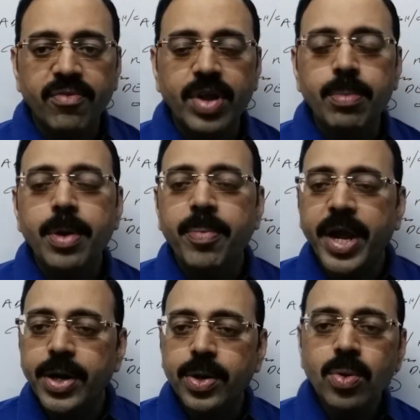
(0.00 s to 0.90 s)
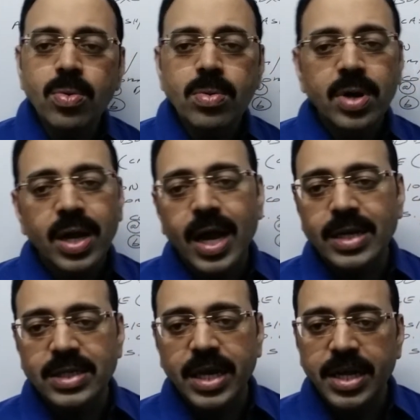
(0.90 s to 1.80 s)
will be paid to
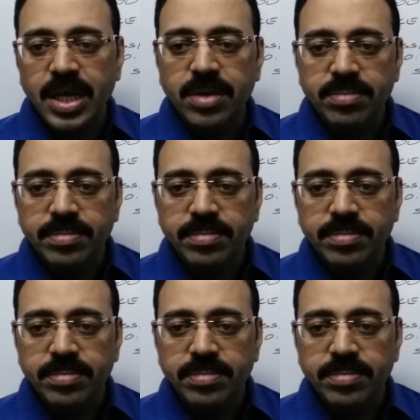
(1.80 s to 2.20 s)
consignee.